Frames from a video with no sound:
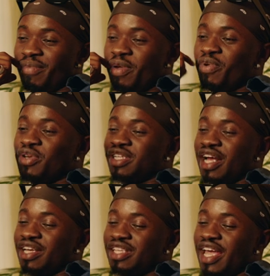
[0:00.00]
I
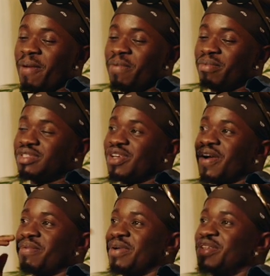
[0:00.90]
used to hear people
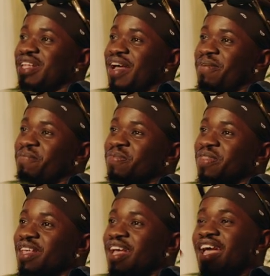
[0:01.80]
talk about that.
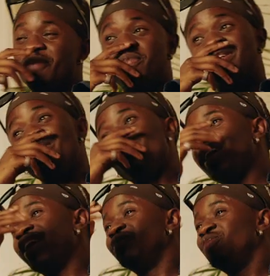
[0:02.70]
Mm-hmm. But
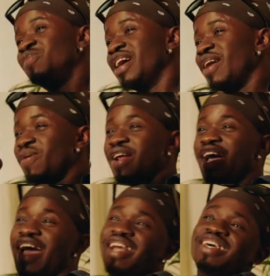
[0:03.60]
then when I
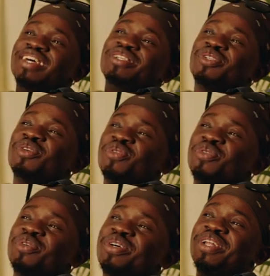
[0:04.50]
had that
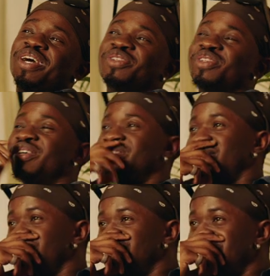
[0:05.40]
show, that's when I was
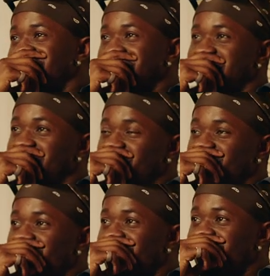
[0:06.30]
like, dang, they were
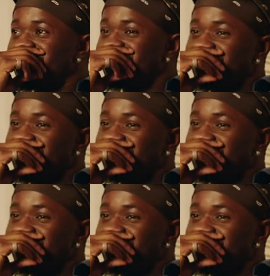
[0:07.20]
right.